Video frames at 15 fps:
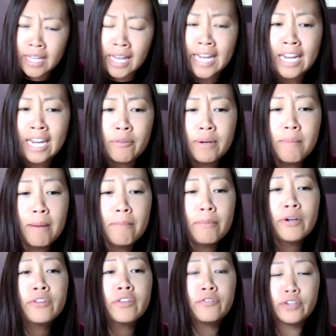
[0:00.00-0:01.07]
And I
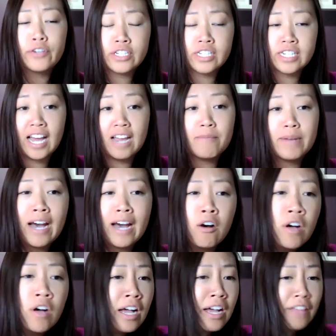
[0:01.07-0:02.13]
remember the first time now
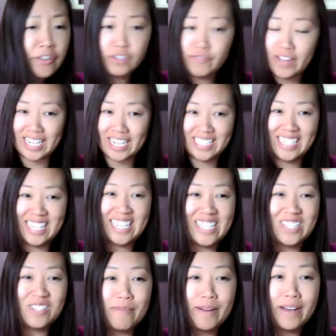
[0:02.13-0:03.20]
there's
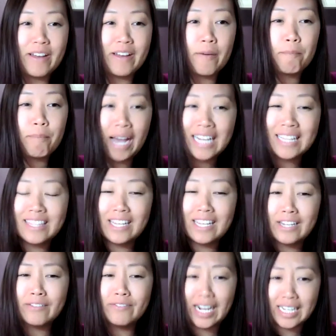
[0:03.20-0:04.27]
vaccines, but back
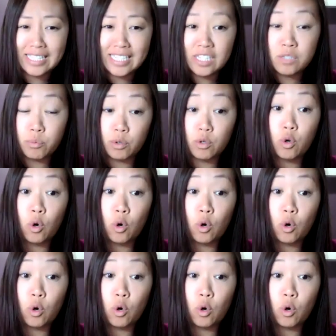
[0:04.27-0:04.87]
then vaccines were